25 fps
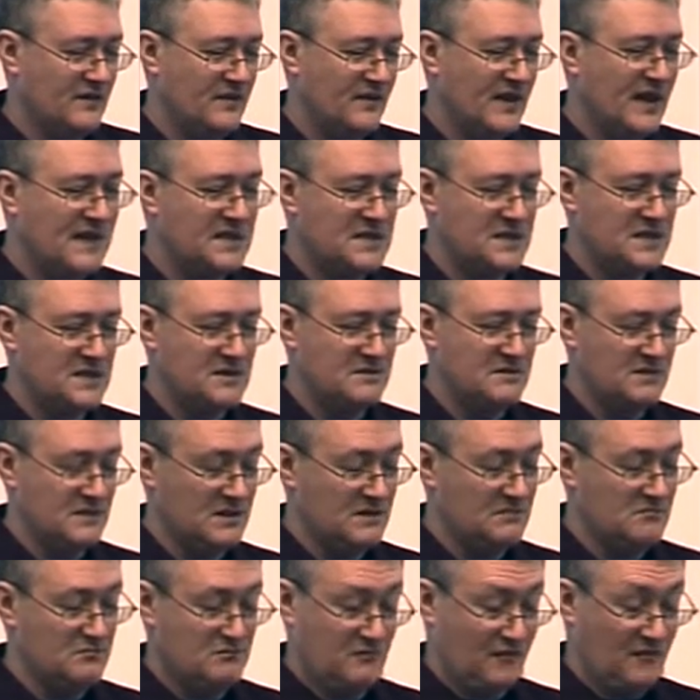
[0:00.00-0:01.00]
that's
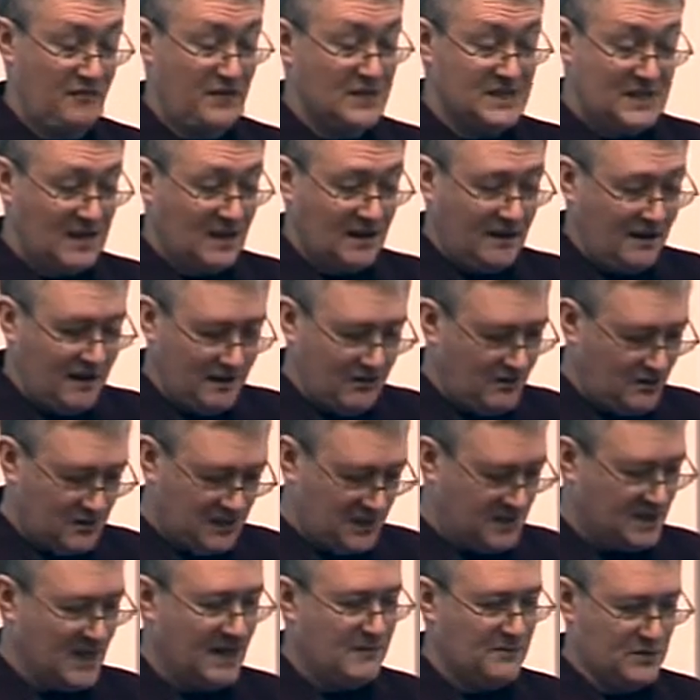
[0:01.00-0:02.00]
physically looks
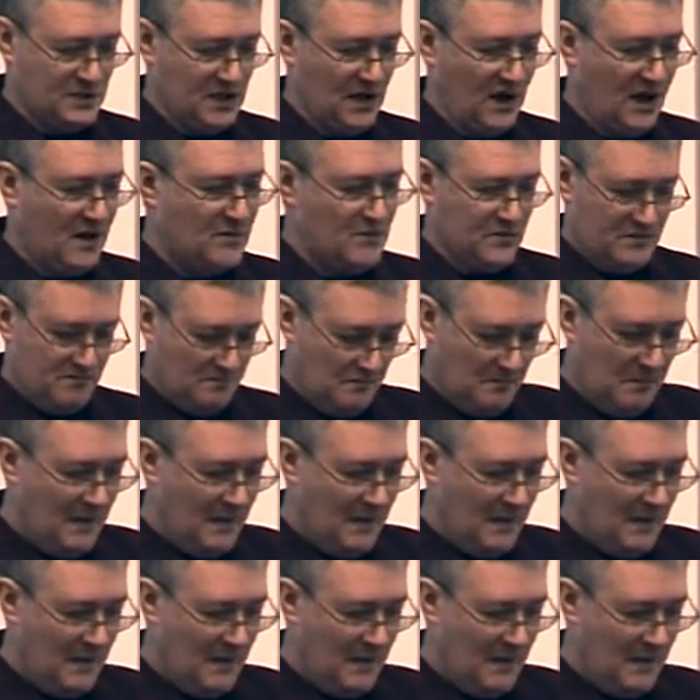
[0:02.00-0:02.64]
the same as a hub.